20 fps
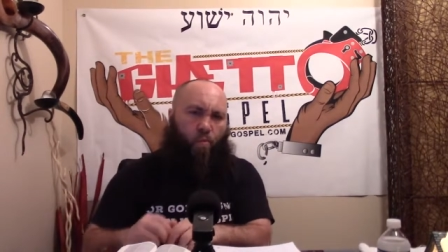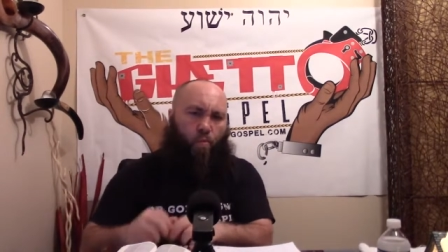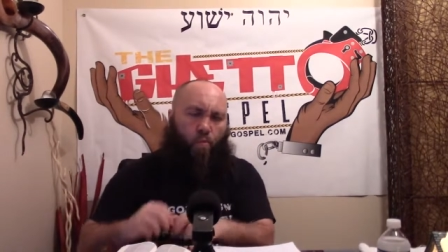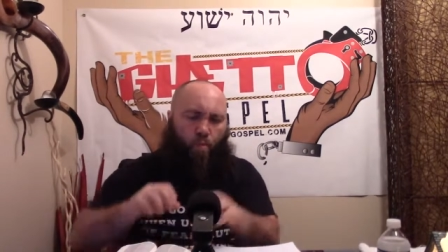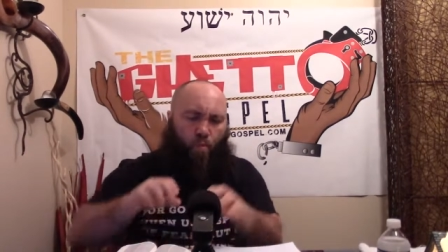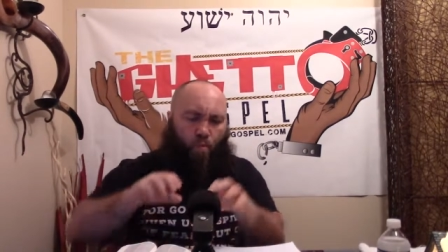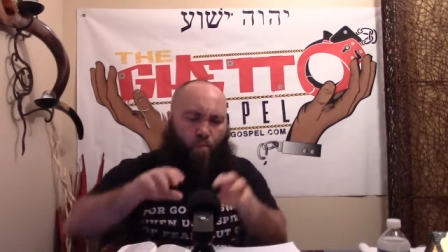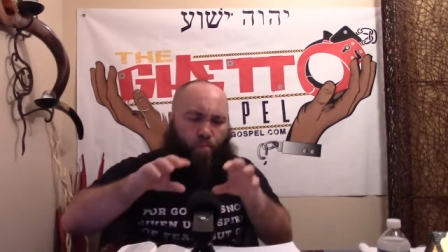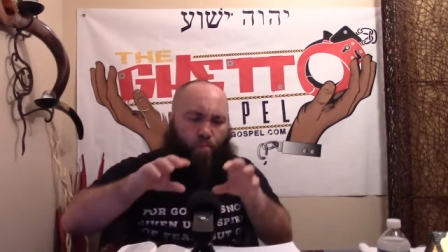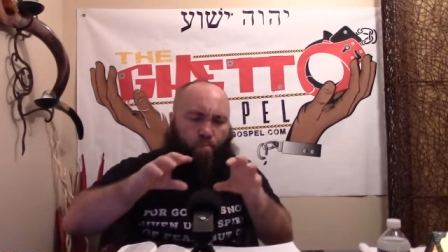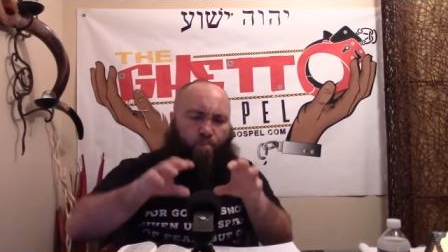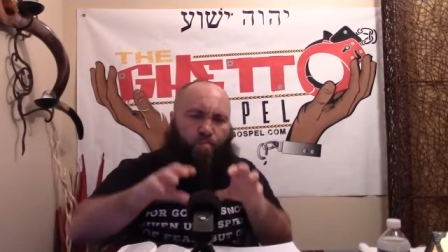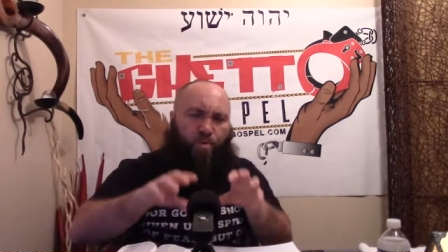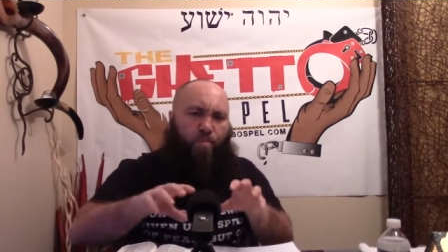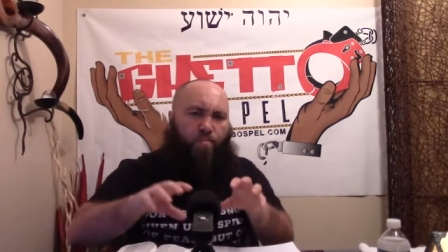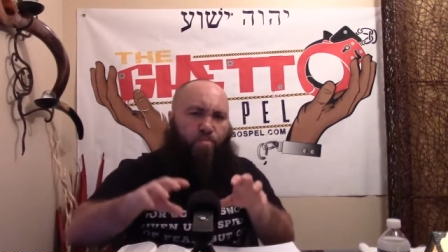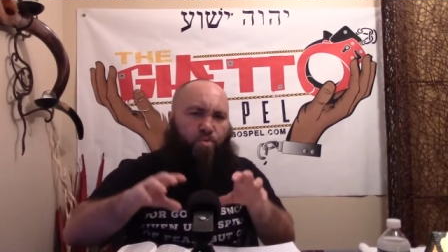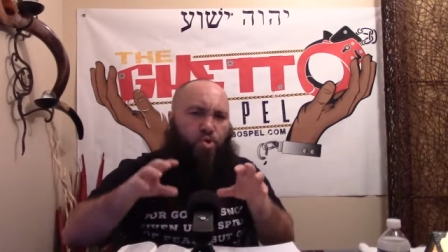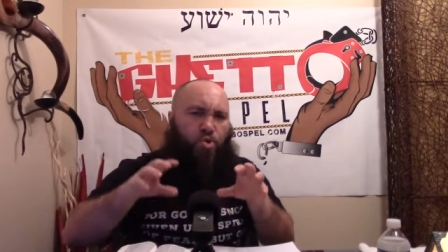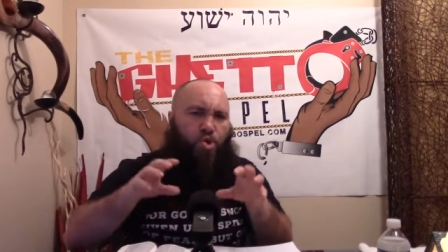
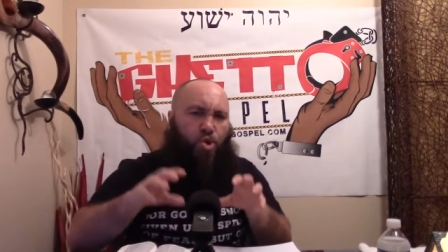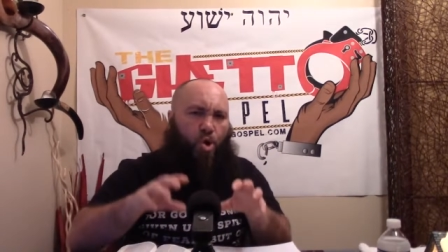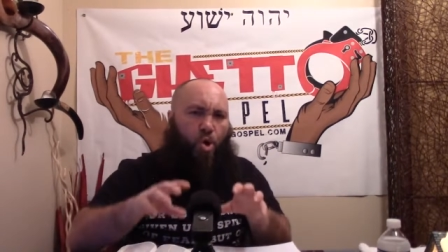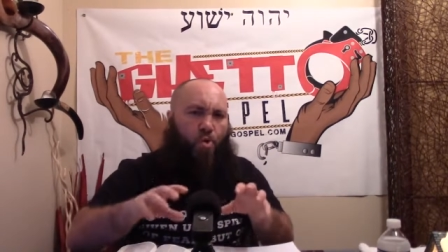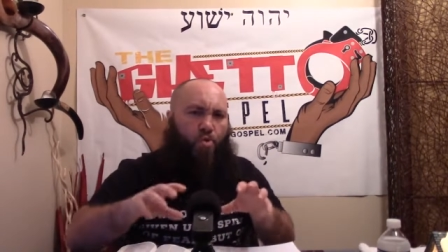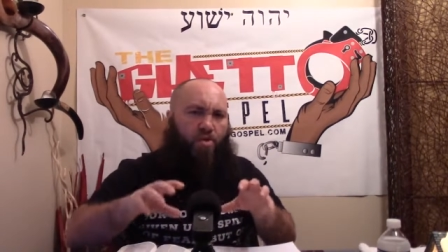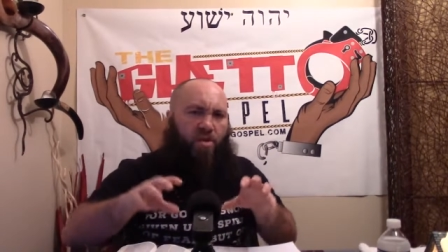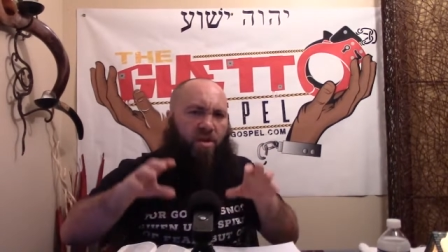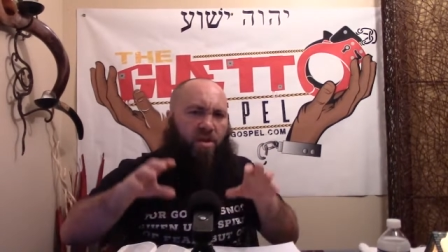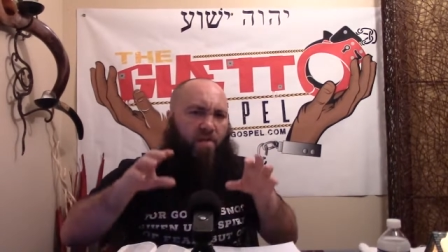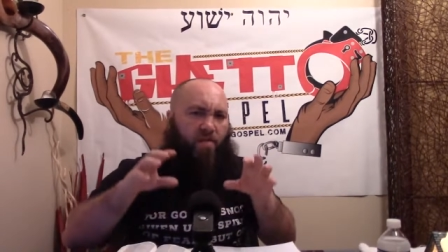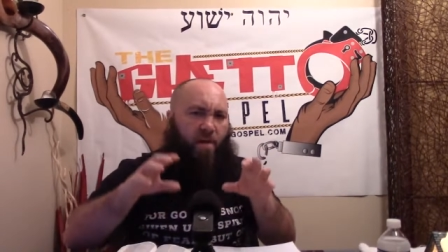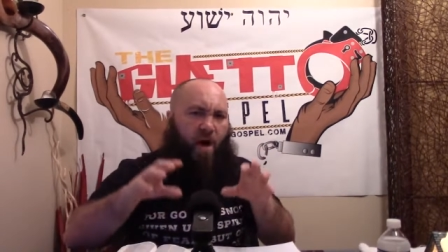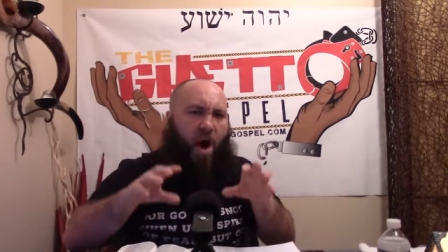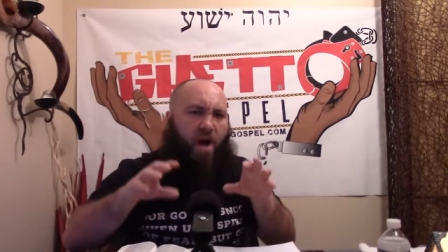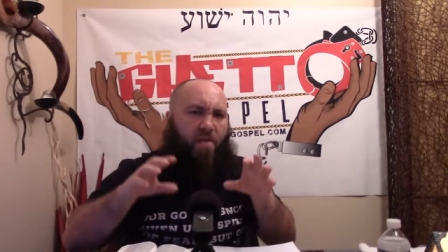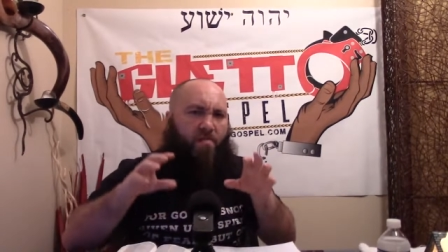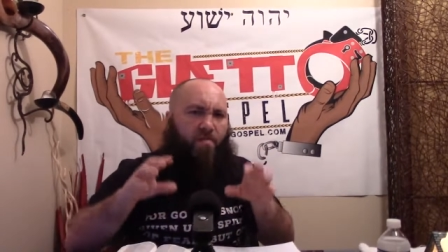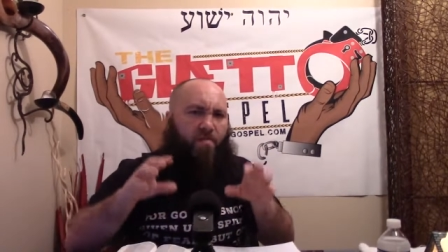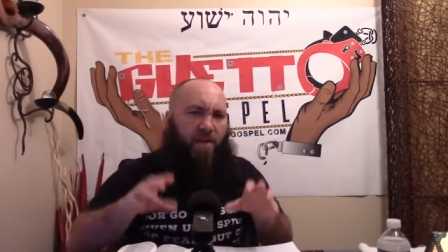The majority of
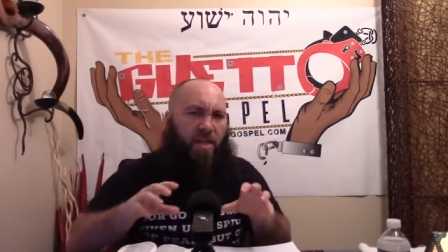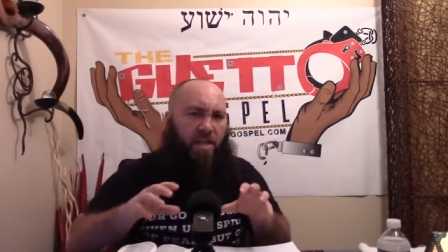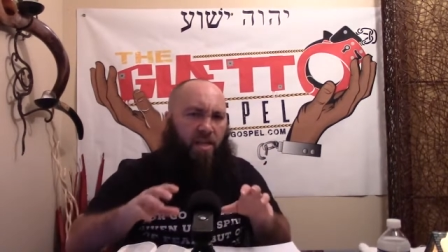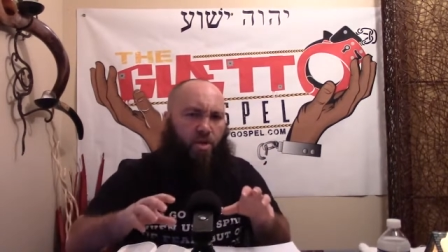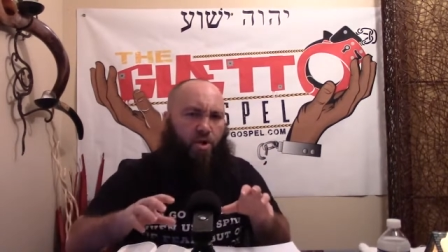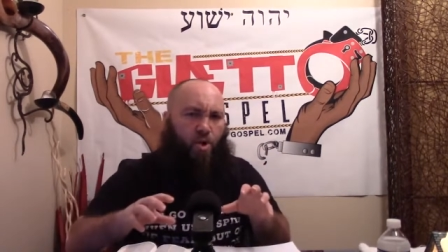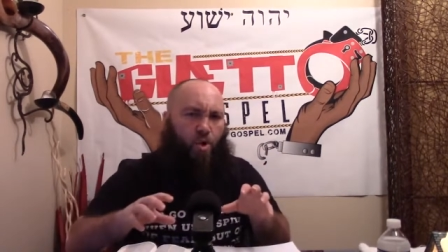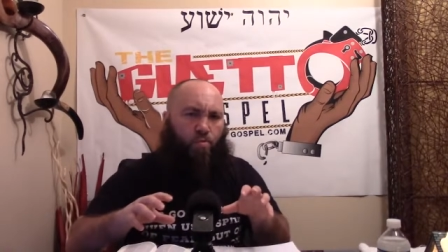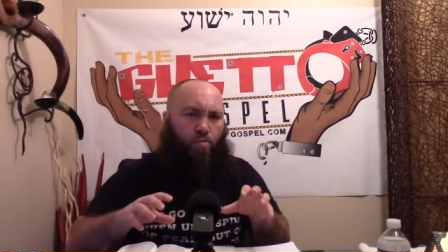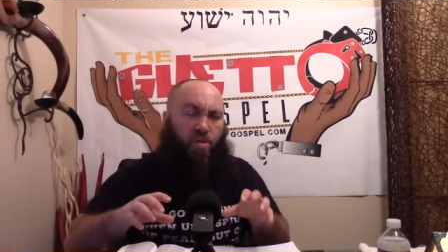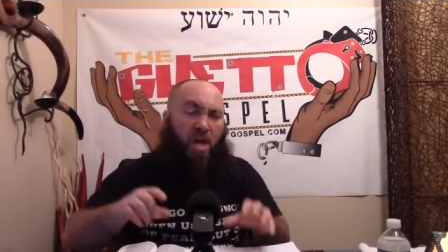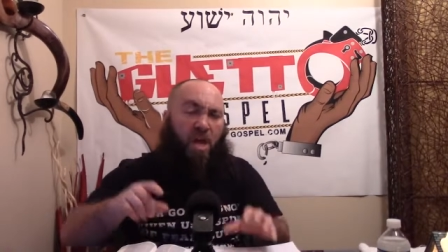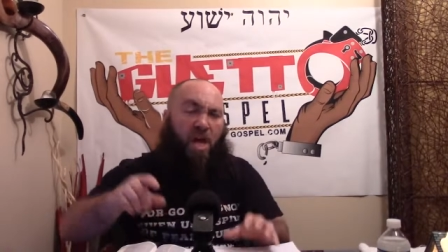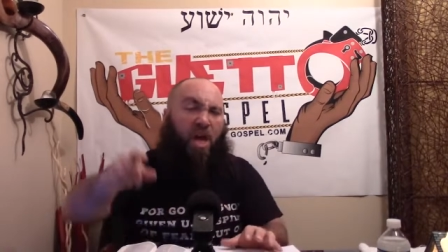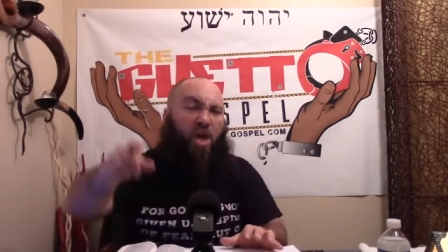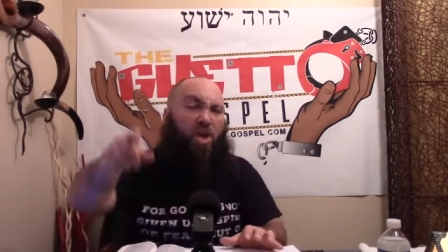our videos,